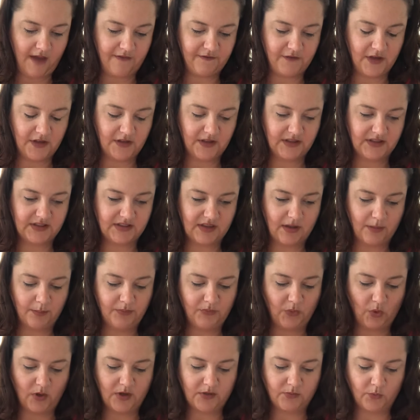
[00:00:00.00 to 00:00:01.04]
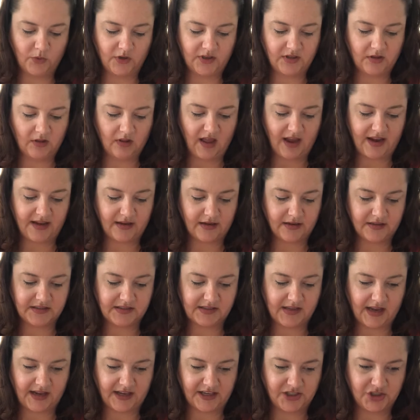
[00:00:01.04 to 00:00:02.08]
feel like someone would like a
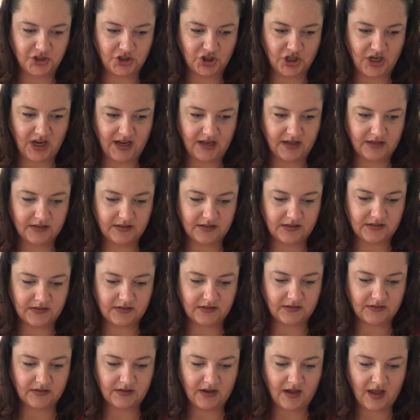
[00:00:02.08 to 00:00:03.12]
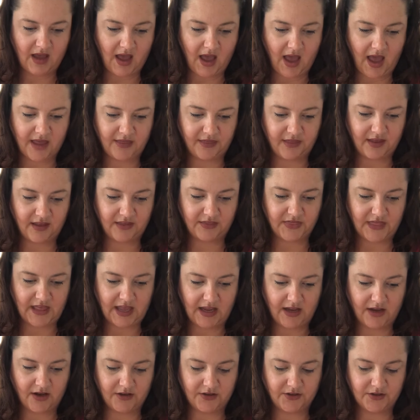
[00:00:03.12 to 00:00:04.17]
second chance. I think
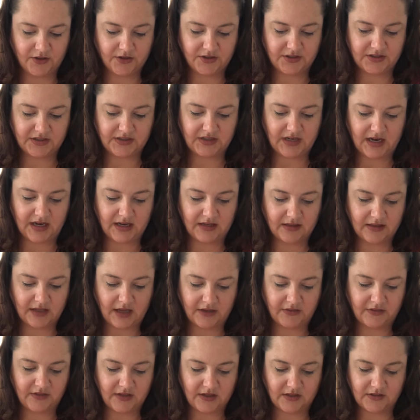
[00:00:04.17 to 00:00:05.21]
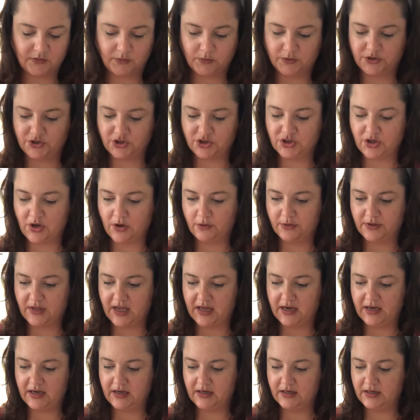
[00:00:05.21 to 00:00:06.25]
they understand that this would show
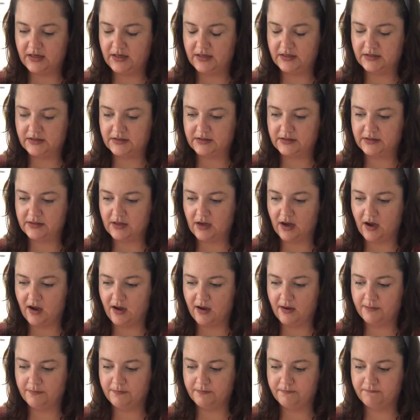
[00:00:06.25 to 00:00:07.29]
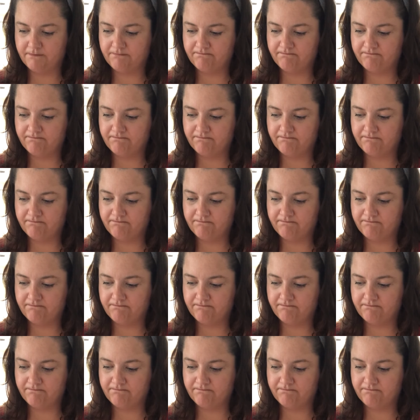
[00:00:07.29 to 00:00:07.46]
that it is um,